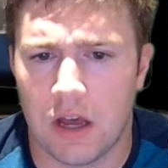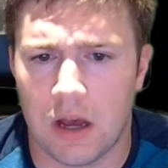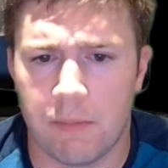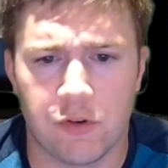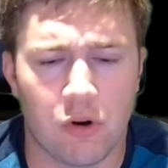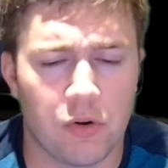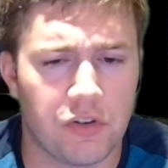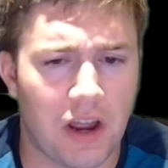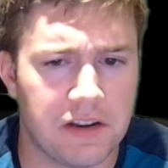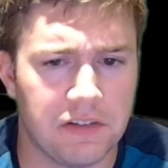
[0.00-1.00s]
Madrona's
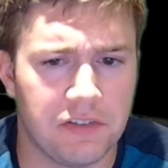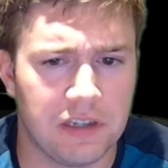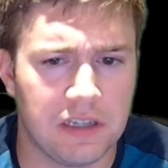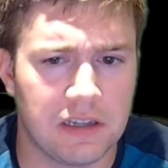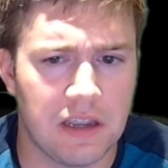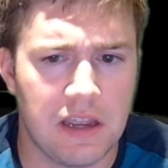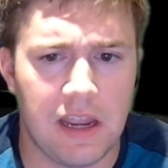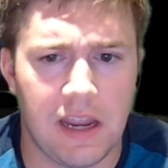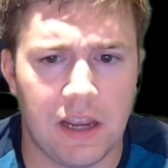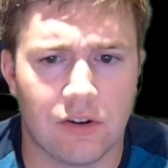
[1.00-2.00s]
Hide and Seek,
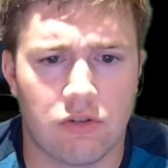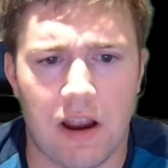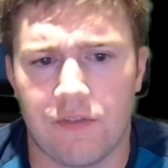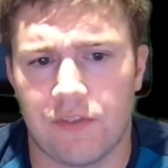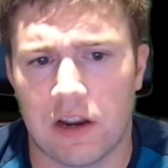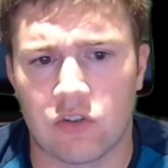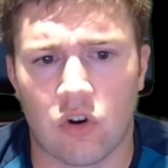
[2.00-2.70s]
and CraftX,